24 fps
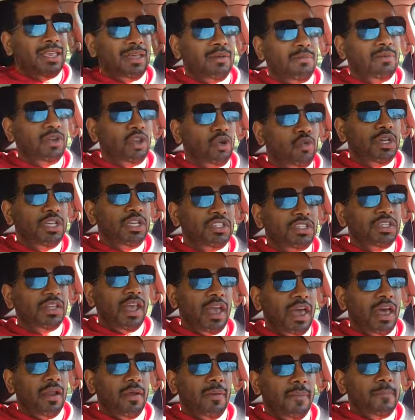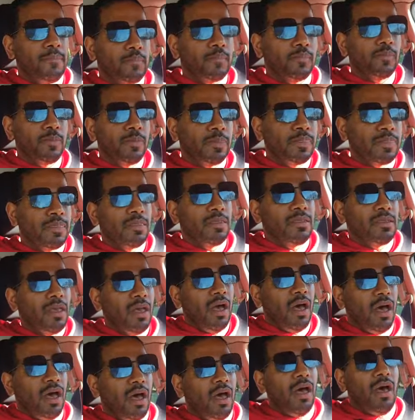in Louisiana.
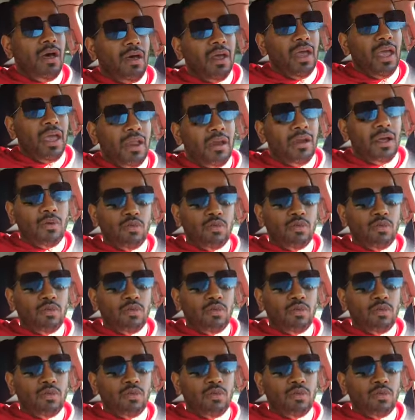Uh, and I